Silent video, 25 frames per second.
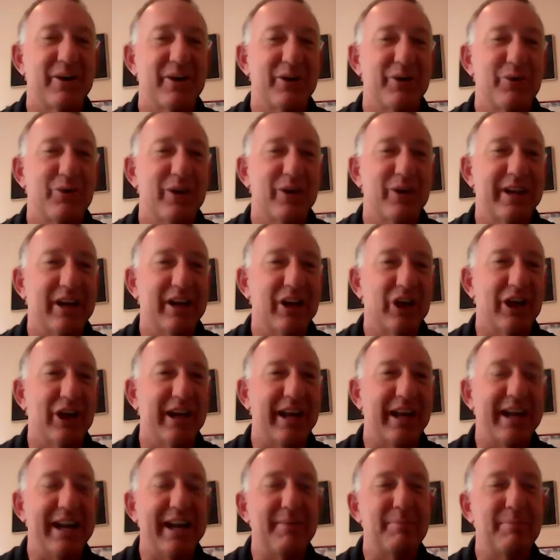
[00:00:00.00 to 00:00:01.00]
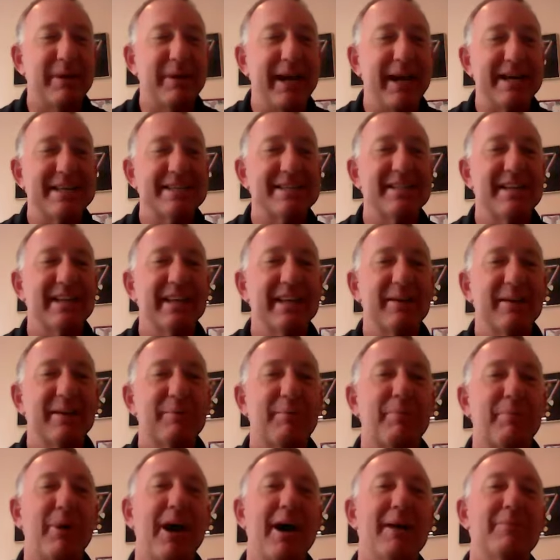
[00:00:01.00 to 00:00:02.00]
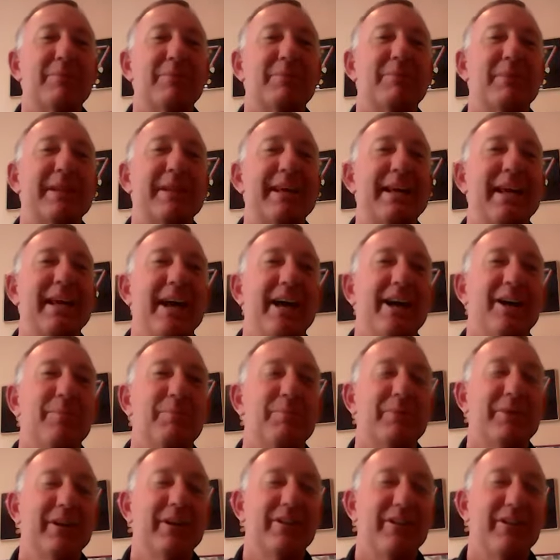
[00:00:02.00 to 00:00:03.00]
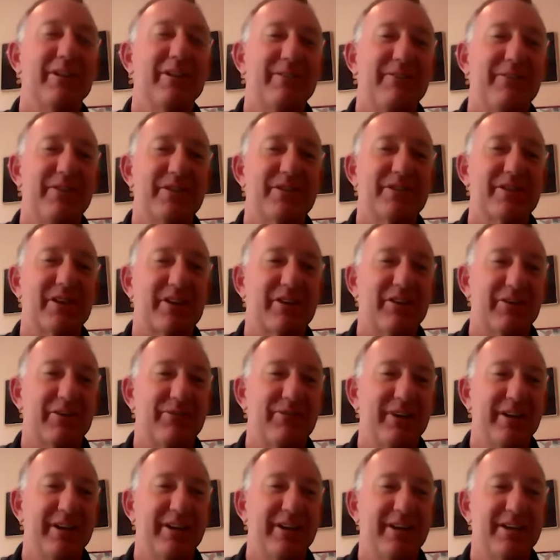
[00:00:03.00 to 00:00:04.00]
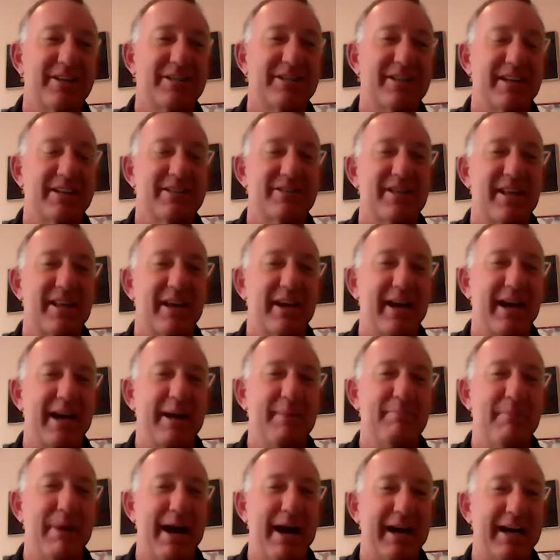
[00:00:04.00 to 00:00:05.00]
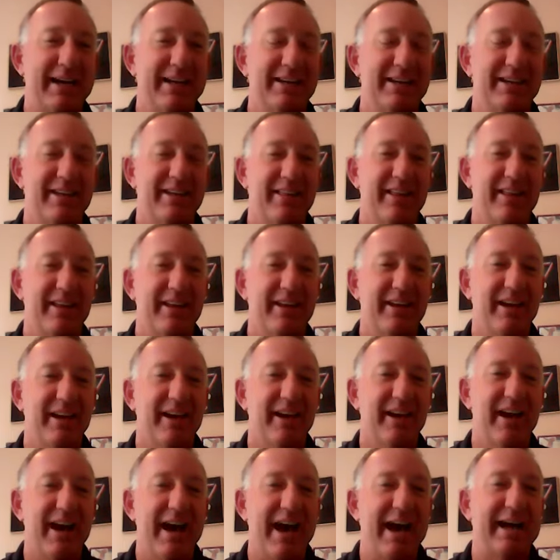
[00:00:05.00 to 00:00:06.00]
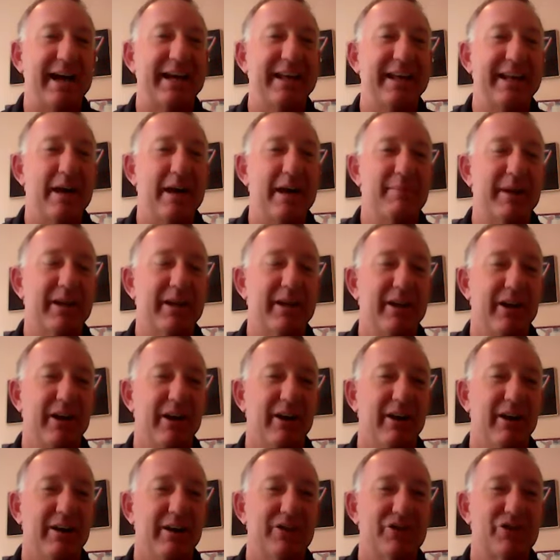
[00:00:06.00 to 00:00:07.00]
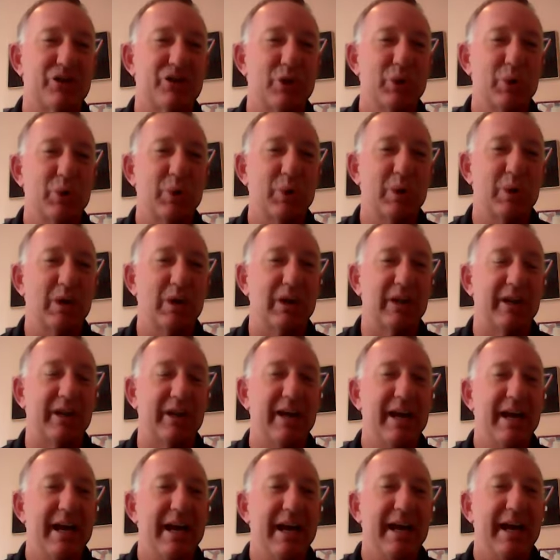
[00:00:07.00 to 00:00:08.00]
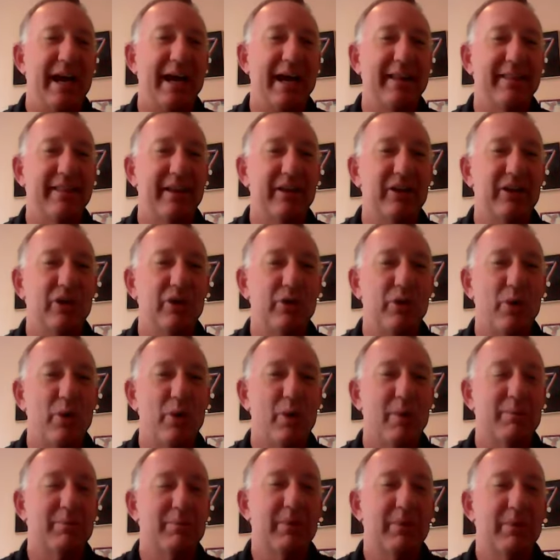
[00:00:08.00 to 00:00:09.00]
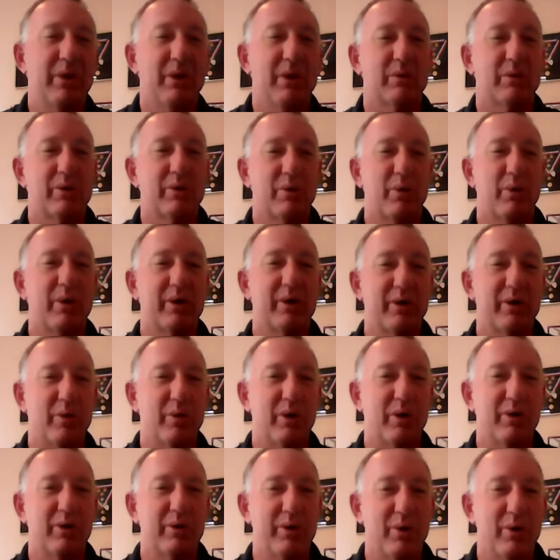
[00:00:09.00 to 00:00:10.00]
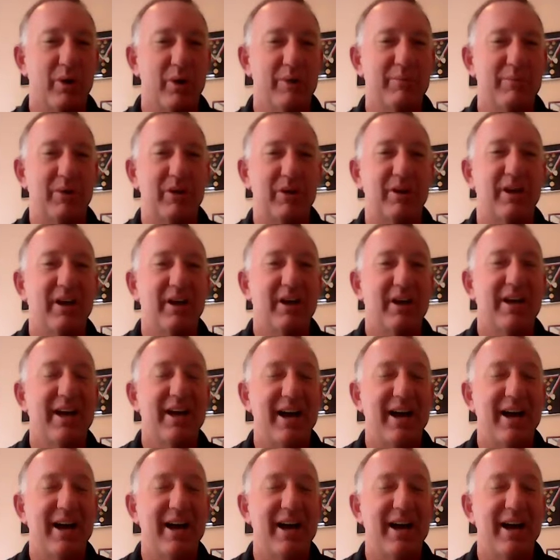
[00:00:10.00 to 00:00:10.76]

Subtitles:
sounded really good. And I'm guessing it probably helped in their physical fitness as they came back into the academic year and school and then your, you know, quote unquote, normal